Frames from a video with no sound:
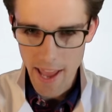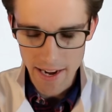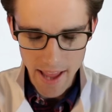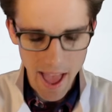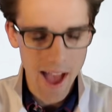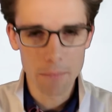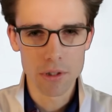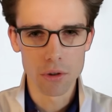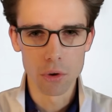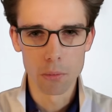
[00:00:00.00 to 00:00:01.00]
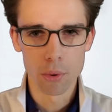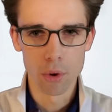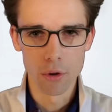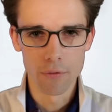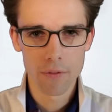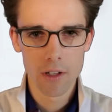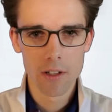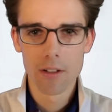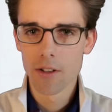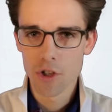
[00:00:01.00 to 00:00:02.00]
had absolute proof.
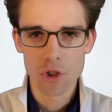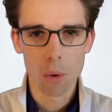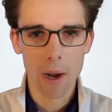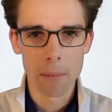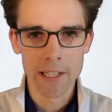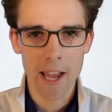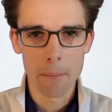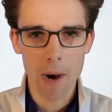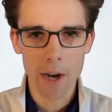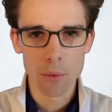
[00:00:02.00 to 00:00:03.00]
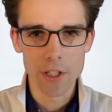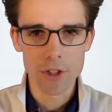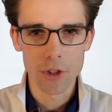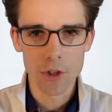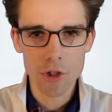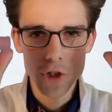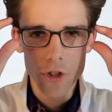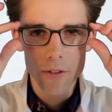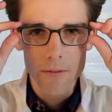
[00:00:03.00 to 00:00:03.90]
So I began my research.